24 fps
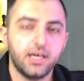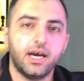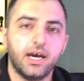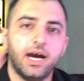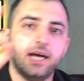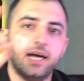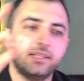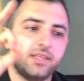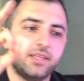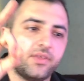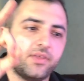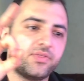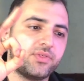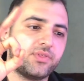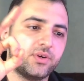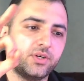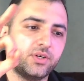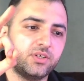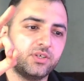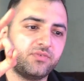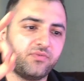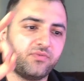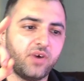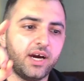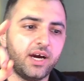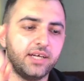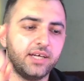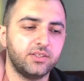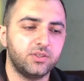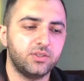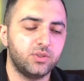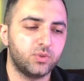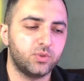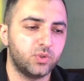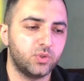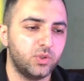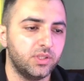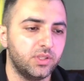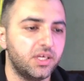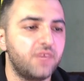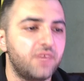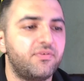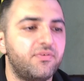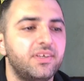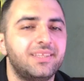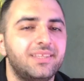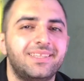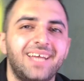And the third final rule, if
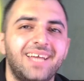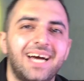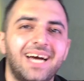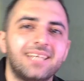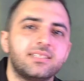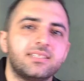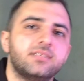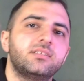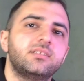he doesn't